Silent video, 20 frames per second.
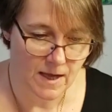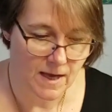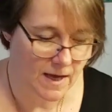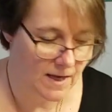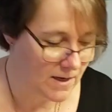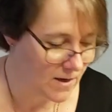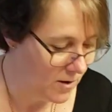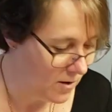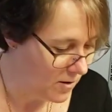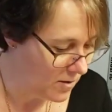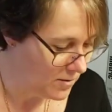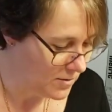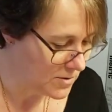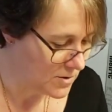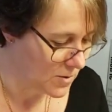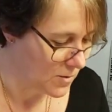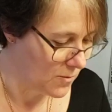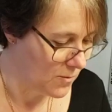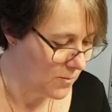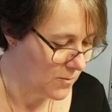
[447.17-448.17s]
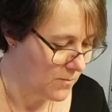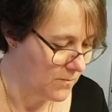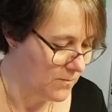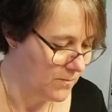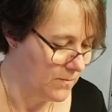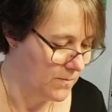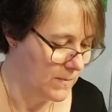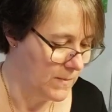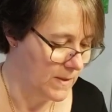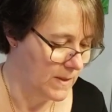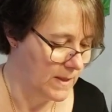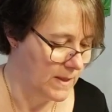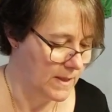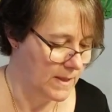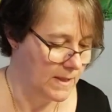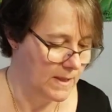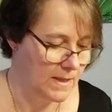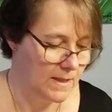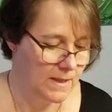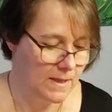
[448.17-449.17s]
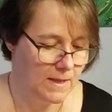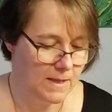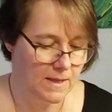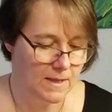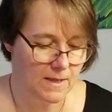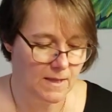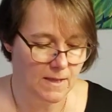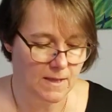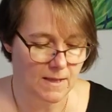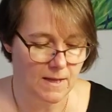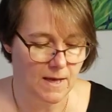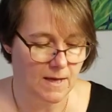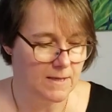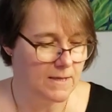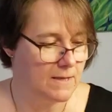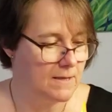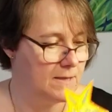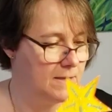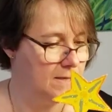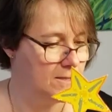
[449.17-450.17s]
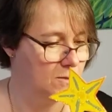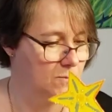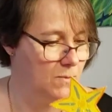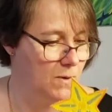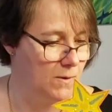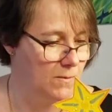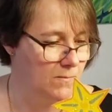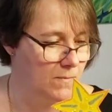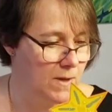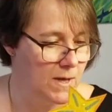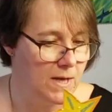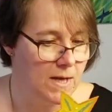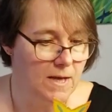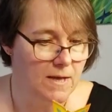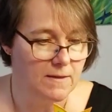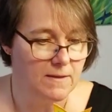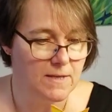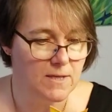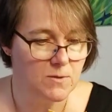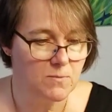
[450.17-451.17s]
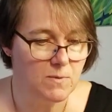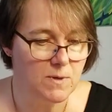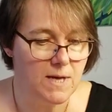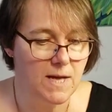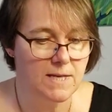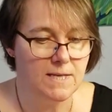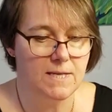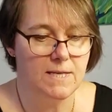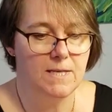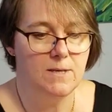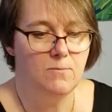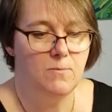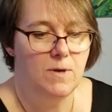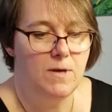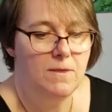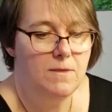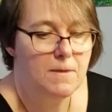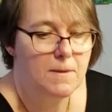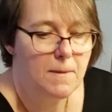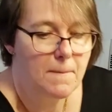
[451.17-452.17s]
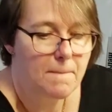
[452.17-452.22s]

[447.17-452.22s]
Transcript: And also, I did this one. This one I did with